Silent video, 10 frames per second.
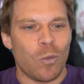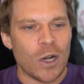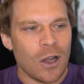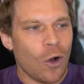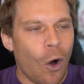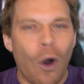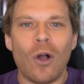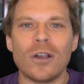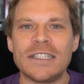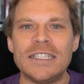what
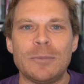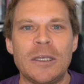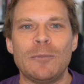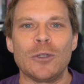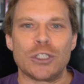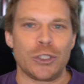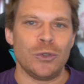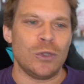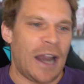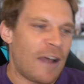all these people
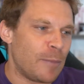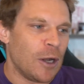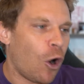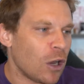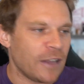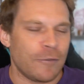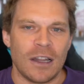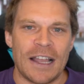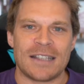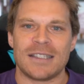do that have been hodling for
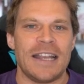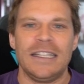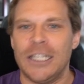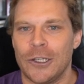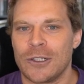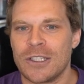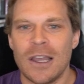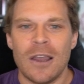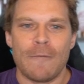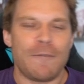the last 10 years,
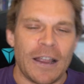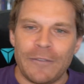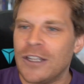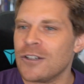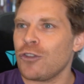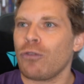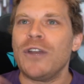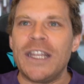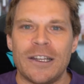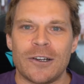5 years,
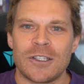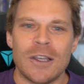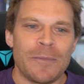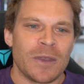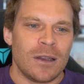3 years.